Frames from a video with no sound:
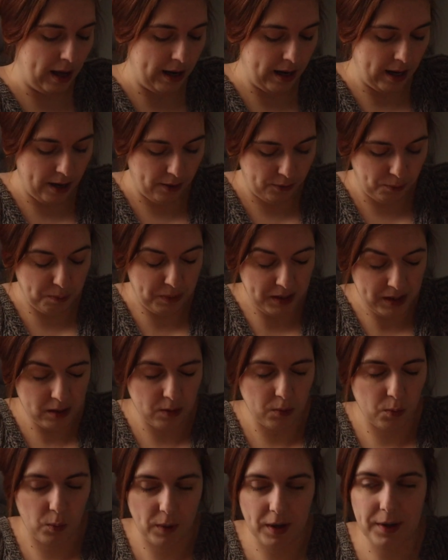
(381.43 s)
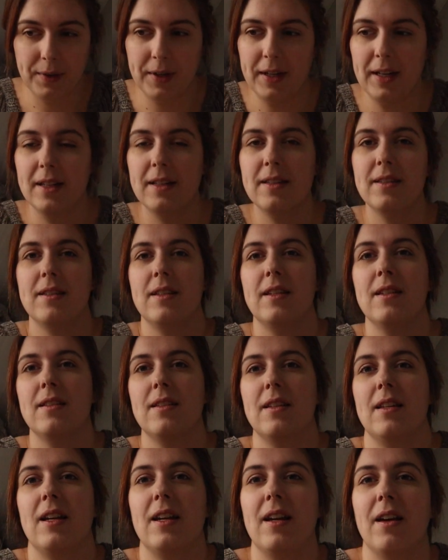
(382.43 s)
have been wearing it since
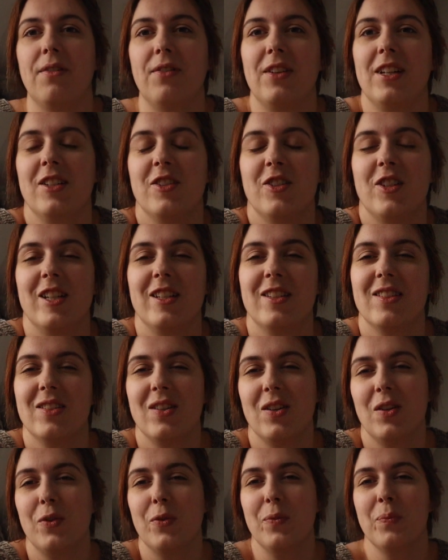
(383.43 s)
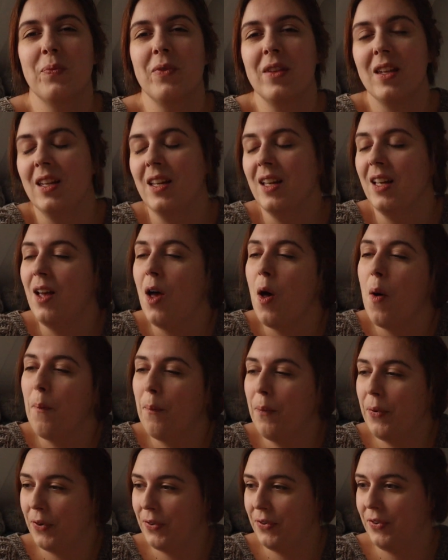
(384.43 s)
the day I finished it. So
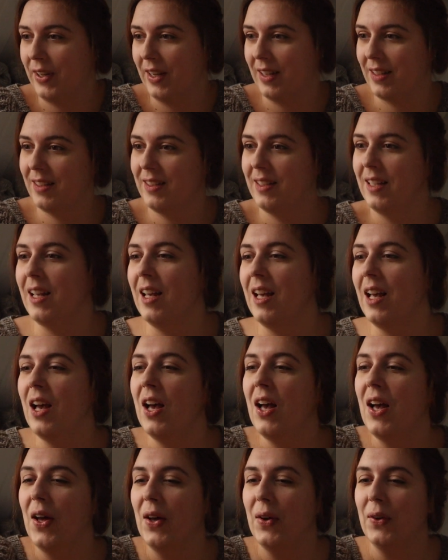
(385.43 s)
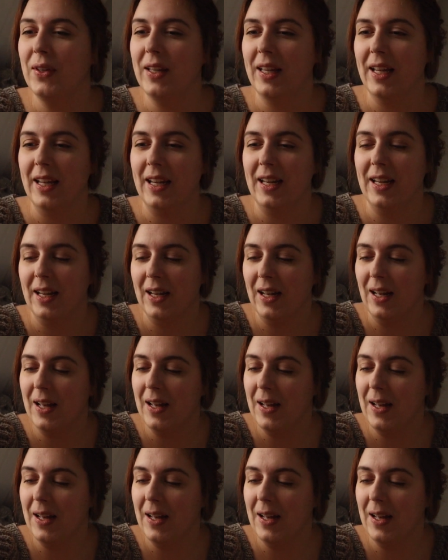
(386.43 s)
perfect. Okay.